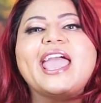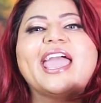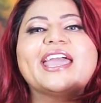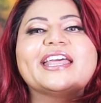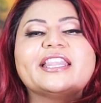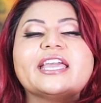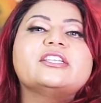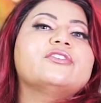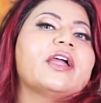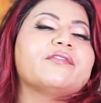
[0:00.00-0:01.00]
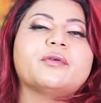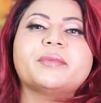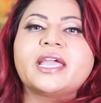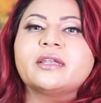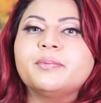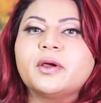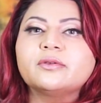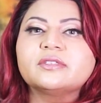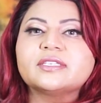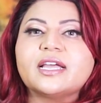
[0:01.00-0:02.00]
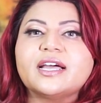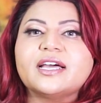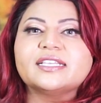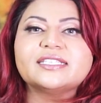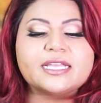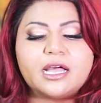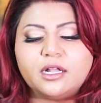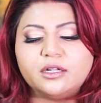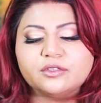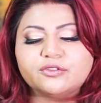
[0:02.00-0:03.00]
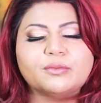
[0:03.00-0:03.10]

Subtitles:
and they are derived from adipose cells,